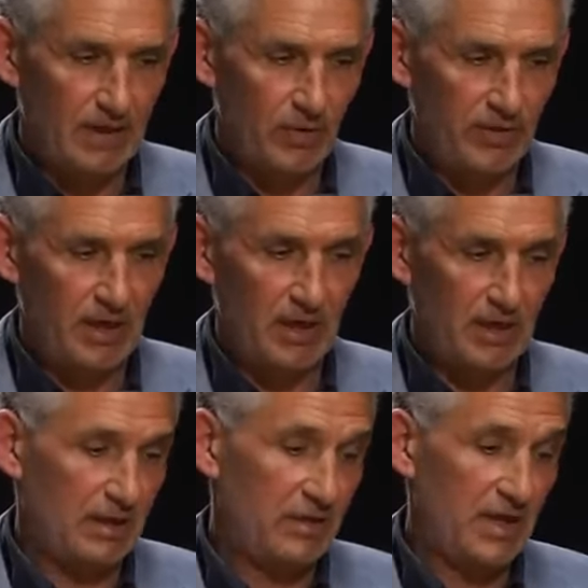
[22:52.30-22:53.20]
we
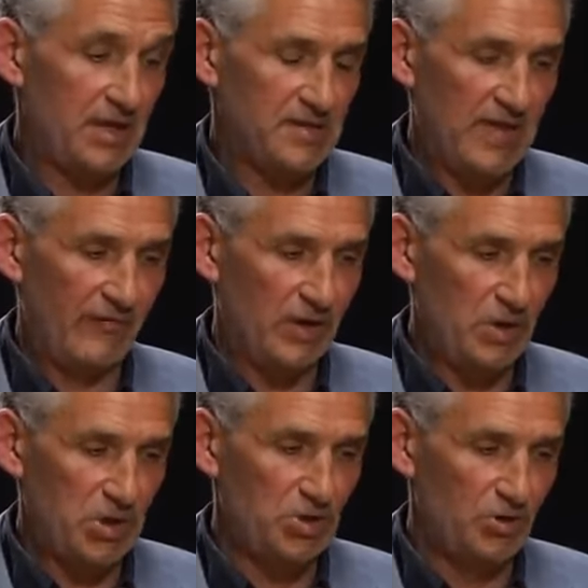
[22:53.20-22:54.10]
think, think it's an
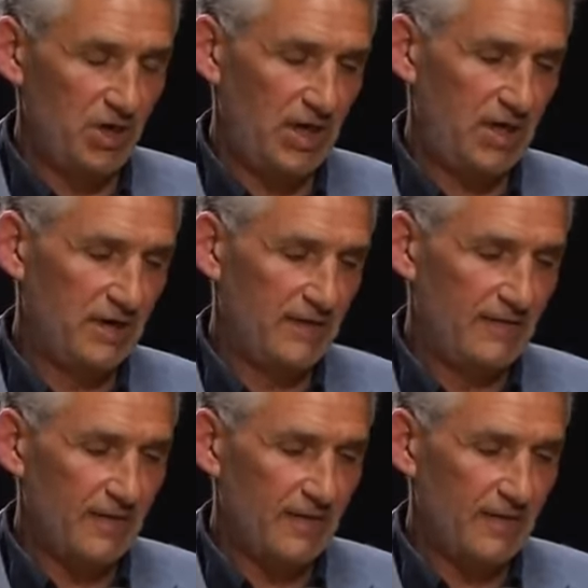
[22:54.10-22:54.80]
evolutionary